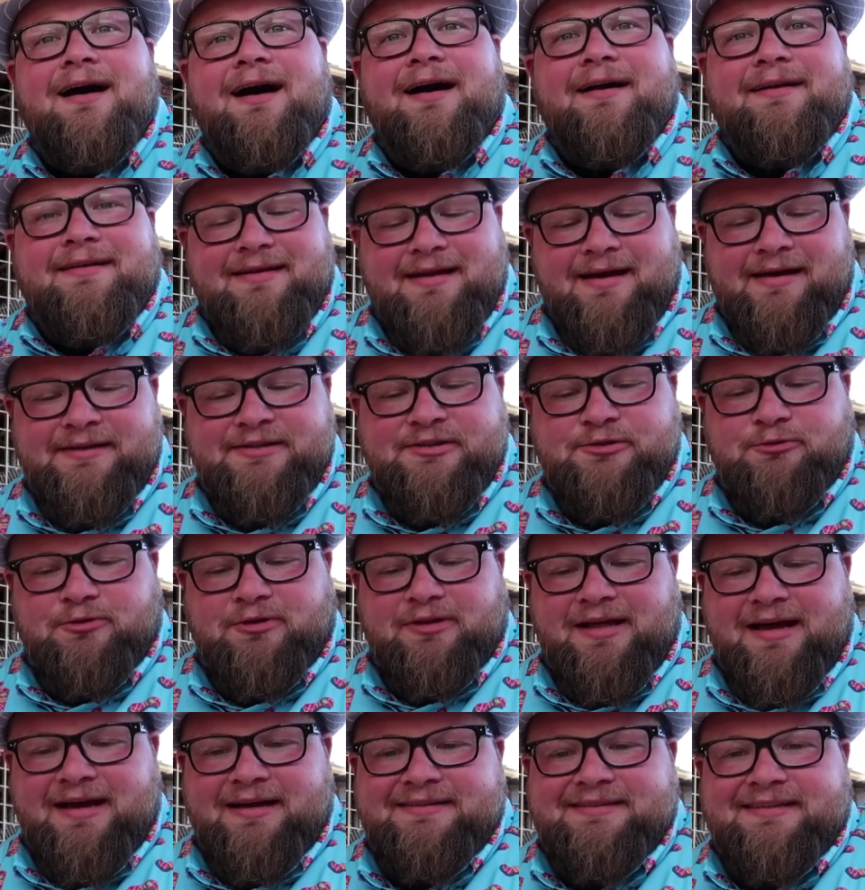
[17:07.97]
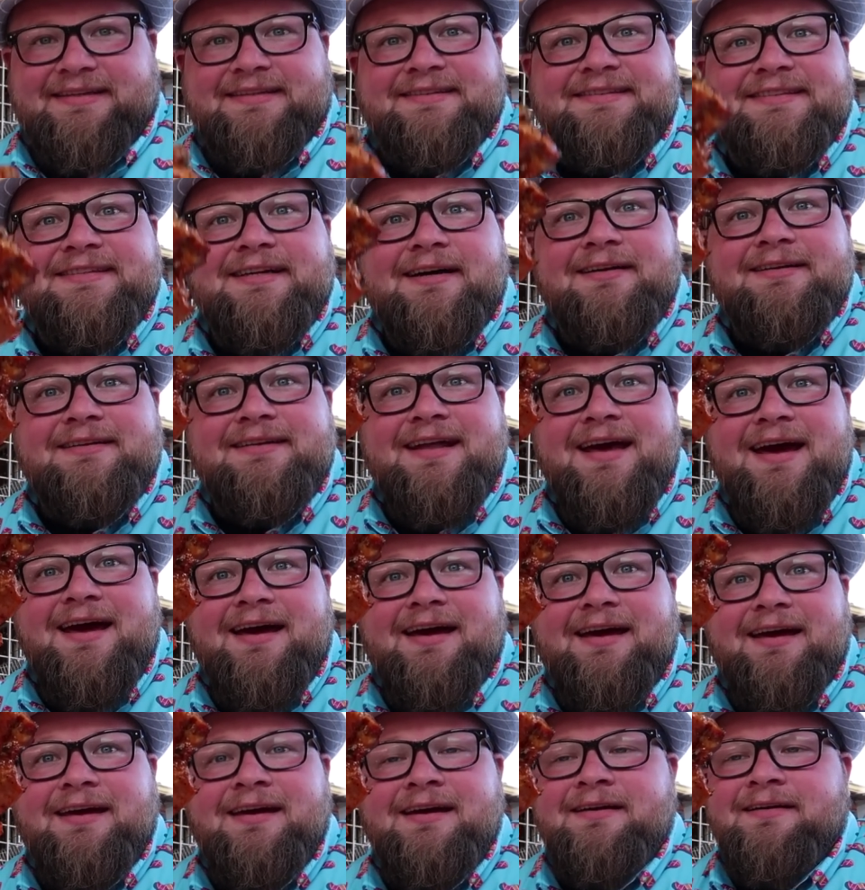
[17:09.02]
A nice, relaxing
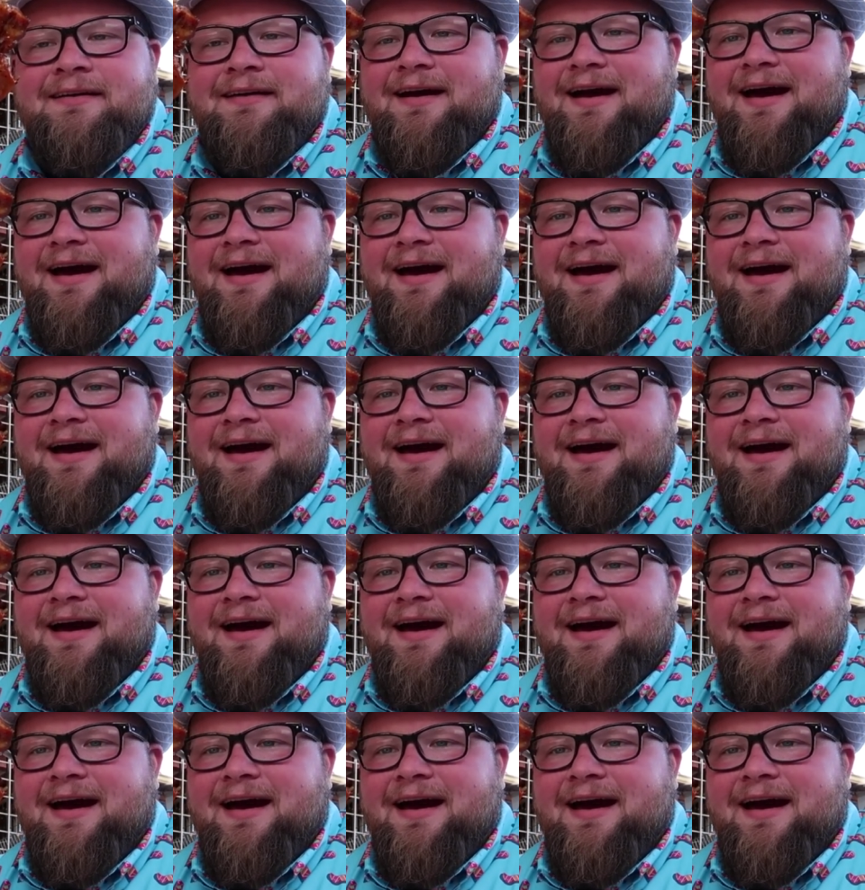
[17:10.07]
Sunday